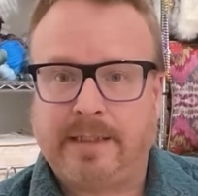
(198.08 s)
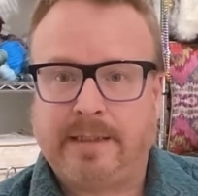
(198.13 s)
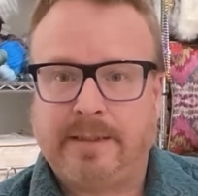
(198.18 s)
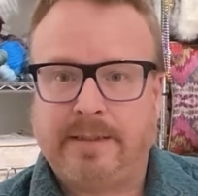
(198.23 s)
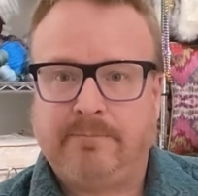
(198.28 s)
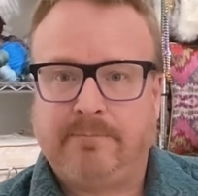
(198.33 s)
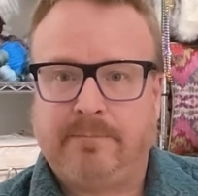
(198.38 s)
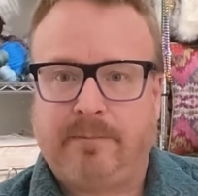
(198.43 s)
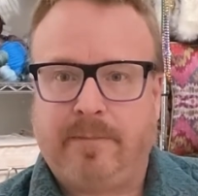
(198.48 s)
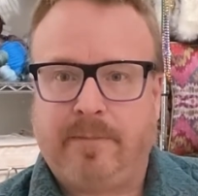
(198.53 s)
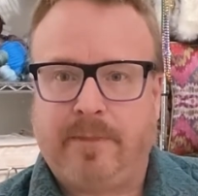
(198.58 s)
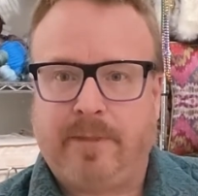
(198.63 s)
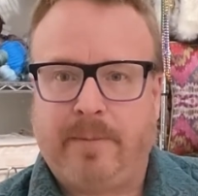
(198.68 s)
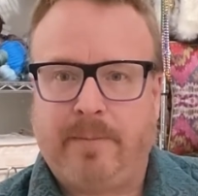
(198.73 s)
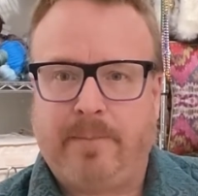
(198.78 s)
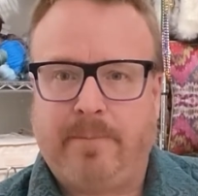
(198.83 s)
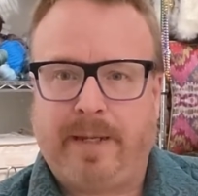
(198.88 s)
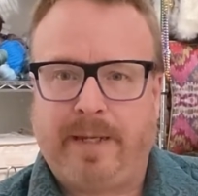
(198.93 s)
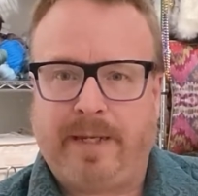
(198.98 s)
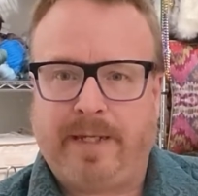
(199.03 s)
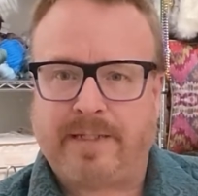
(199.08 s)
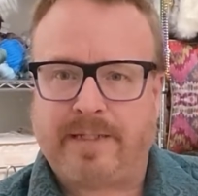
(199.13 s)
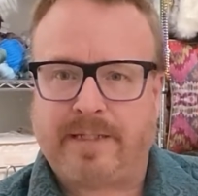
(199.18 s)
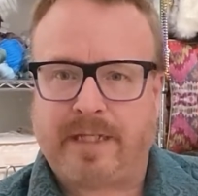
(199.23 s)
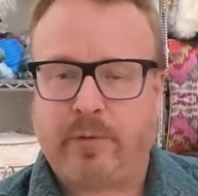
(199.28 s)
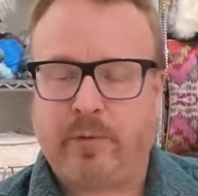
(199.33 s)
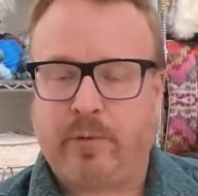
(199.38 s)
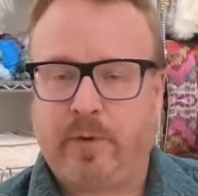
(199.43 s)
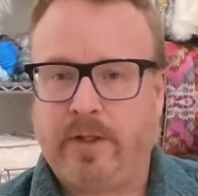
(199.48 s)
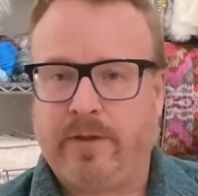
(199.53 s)
The biggest thing
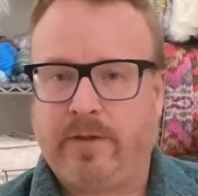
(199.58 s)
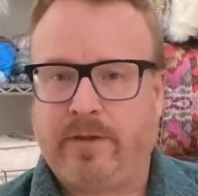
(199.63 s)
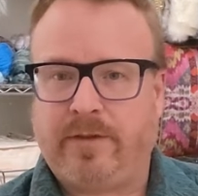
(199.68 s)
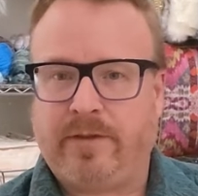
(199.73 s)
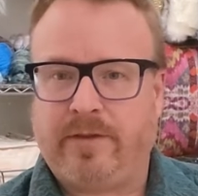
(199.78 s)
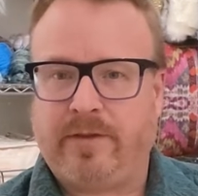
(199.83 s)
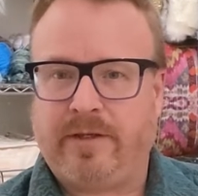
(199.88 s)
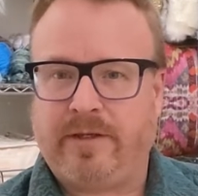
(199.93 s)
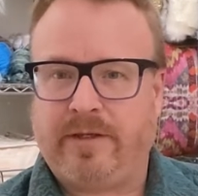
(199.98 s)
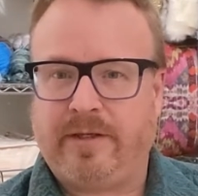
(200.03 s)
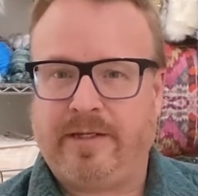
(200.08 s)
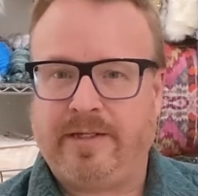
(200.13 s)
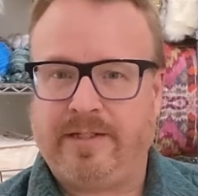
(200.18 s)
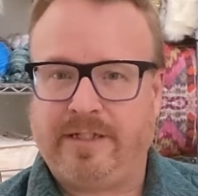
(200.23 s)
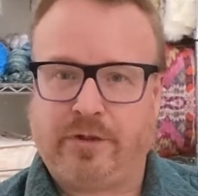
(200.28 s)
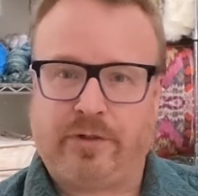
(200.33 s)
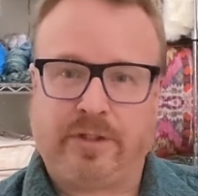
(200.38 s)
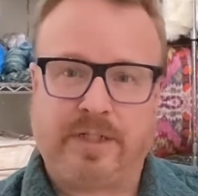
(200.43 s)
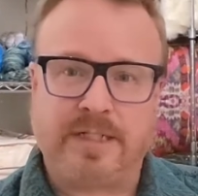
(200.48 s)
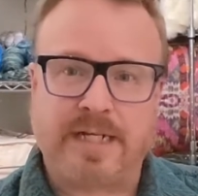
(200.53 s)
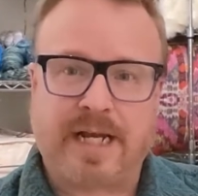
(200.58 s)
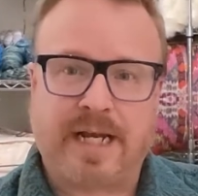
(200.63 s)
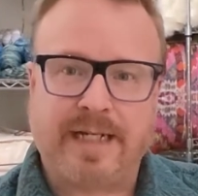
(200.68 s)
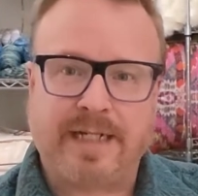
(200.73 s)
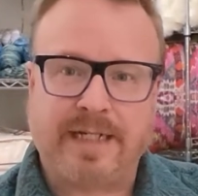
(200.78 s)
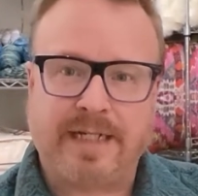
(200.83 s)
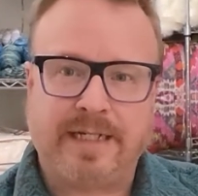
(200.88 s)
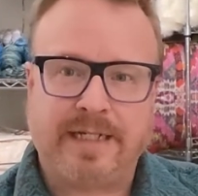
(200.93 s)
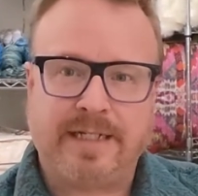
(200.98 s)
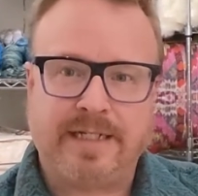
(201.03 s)
with interior design
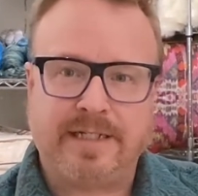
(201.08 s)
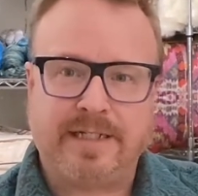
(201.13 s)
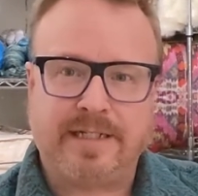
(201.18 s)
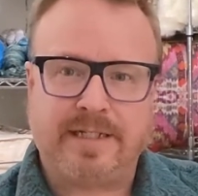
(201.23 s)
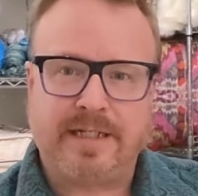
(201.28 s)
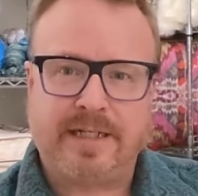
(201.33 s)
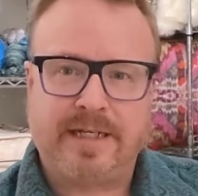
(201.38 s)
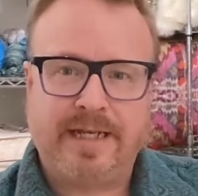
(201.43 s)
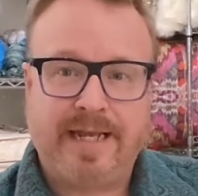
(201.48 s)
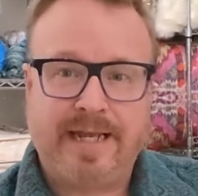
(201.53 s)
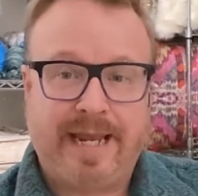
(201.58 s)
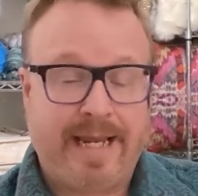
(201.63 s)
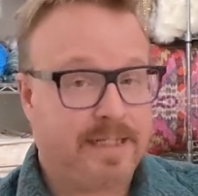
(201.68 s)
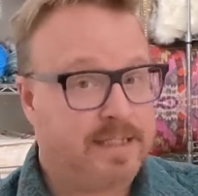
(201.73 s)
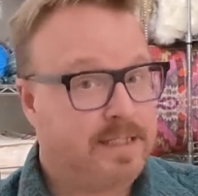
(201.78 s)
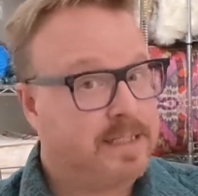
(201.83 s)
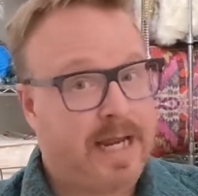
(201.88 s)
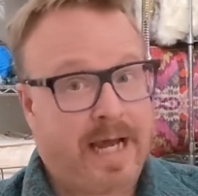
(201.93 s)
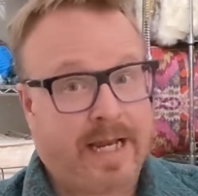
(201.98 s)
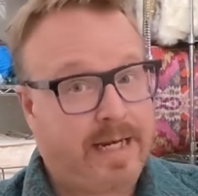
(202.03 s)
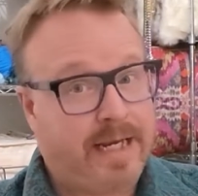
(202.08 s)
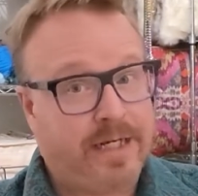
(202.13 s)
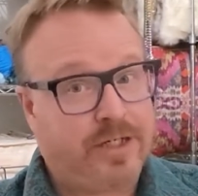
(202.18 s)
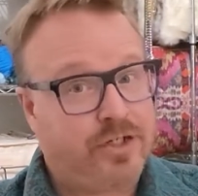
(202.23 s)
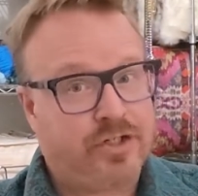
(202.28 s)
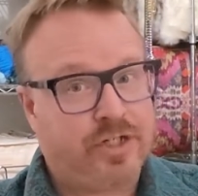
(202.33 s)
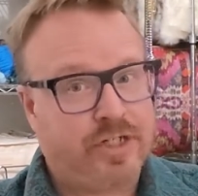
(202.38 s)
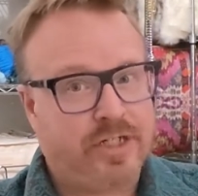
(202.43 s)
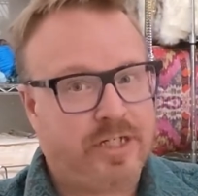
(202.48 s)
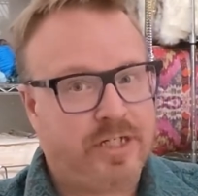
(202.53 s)
is it's not
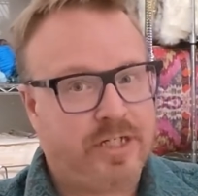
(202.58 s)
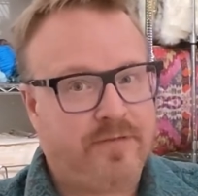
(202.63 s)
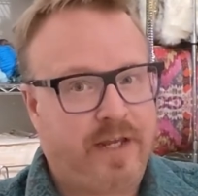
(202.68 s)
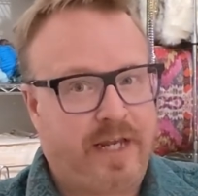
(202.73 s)
HGTV.